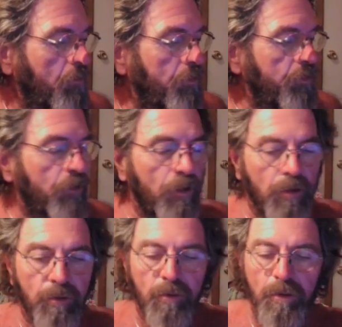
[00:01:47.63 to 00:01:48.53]
Reaching
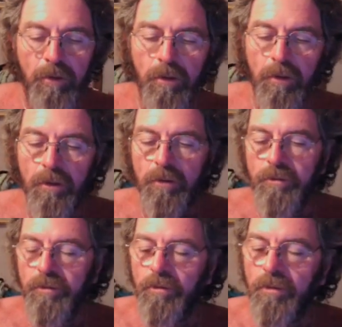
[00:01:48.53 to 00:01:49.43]
out
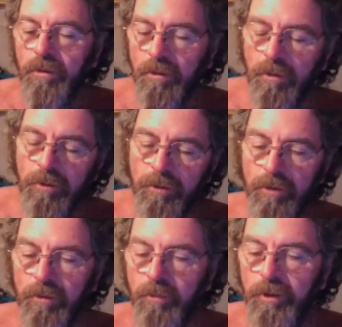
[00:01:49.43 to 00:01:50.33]
to
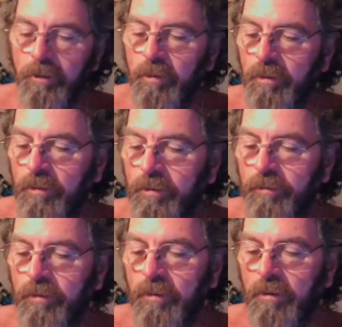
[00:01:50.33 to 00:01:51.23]
people
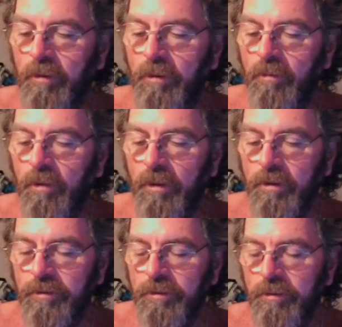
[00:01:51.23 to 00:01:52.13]
of all
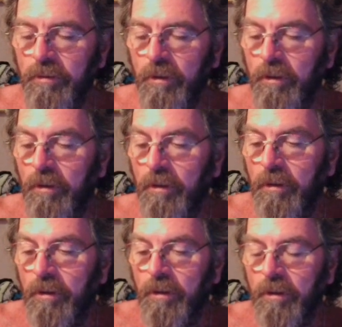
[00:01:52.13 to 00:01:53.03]
walks
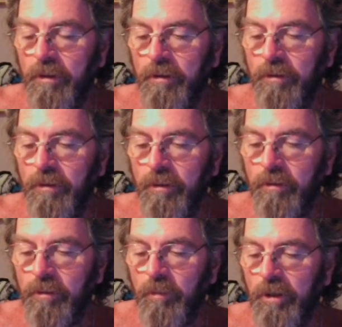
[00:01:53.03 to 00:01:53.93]
and
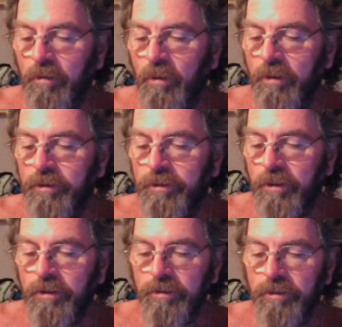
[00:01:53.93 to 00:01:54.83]
no matter where your
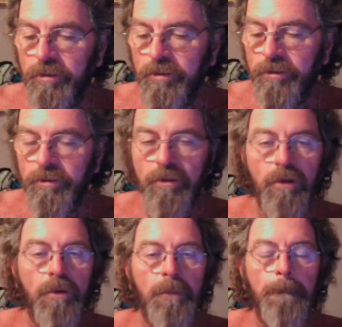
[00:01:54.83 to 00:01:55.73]
station is,
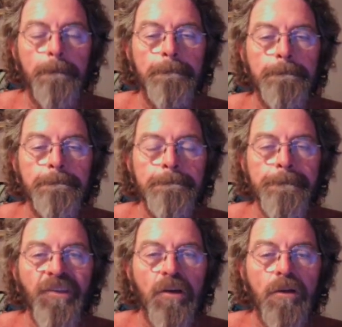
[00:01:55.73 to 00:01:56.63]

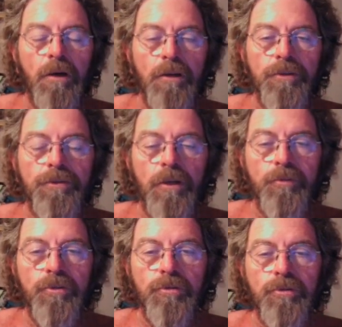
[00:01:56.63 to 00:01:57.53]
God
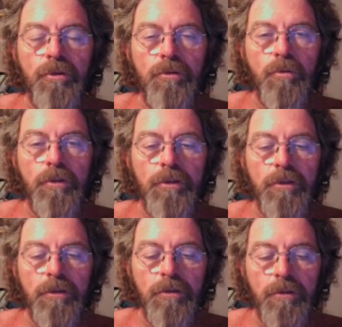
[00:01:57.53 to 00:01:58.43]
accepts you, so do
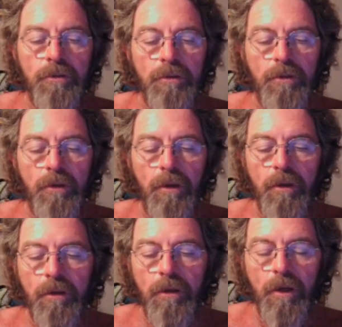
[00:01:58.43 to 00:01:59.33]
we.
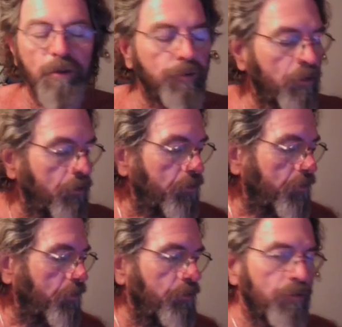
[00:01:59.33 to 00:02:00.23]
God is not going to
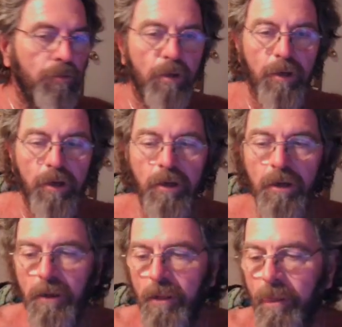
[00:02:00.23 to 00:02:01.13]
turn you away.
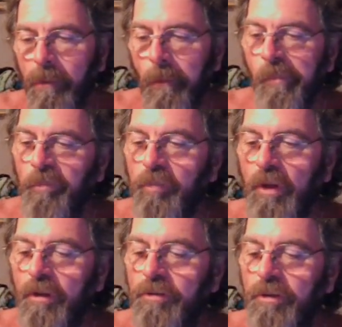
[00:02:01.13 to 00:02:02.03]

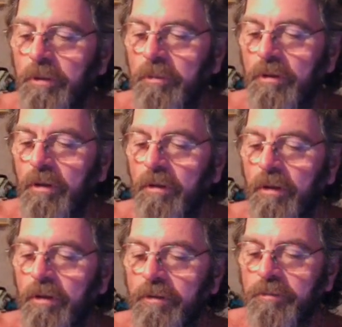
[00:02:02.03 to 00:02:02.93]
And see, people get,
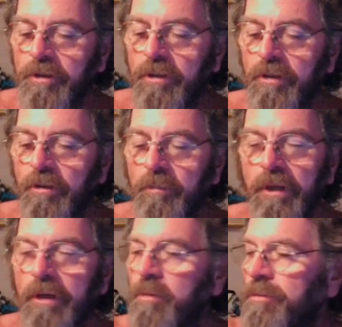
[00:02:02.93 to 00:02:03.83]
of times they get it all
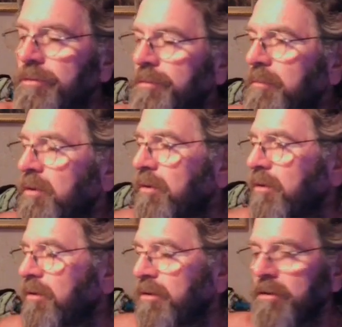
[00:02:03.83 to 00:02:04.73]
backwards. You know,
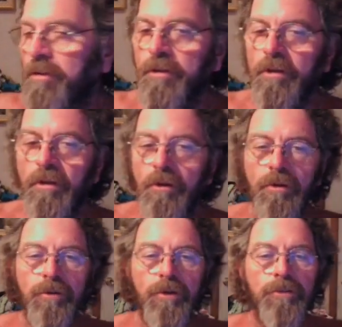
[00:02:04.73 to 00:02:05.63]
they think they're going to get
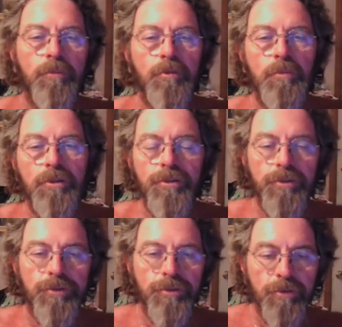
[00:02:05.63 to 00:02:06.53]
all dressed up to meet
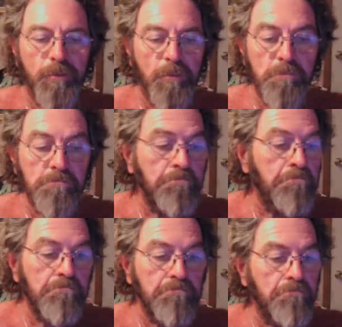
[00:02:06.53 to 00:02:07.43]
Jesus.
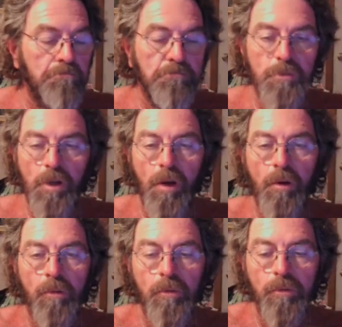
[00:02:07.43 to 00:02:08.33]

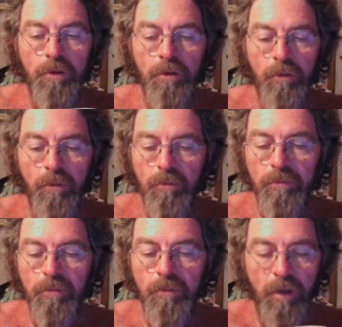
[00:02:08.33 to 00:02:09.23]
No, you know.
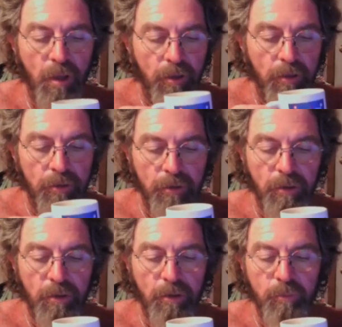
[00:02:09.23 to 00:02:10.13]

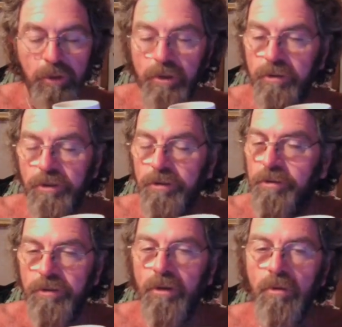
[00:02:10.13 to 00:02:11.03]
But
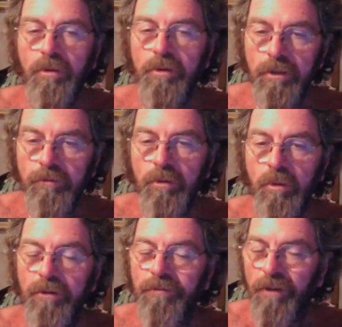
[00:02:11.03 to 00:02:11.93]
Jesus ain't going to leave you
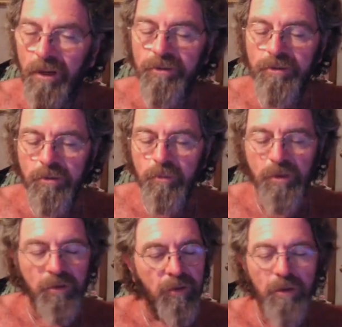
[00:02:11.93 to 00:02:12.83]
where he finds you,
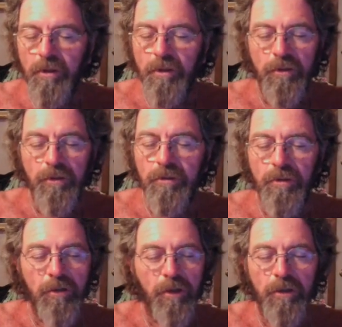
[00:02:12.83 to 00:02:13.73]
but you
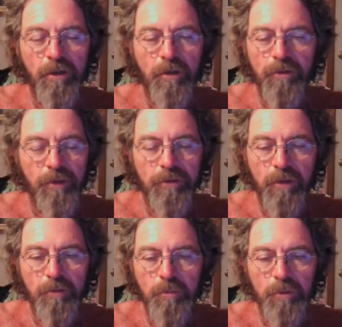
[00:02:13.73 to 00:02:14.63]
don't got to get all dressed
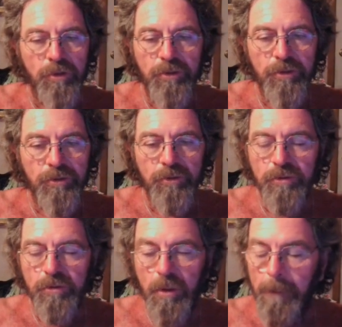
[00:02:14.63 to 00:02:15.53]
up to meet
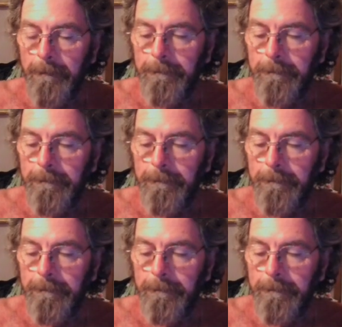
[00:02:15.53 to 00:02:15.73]
Jesus.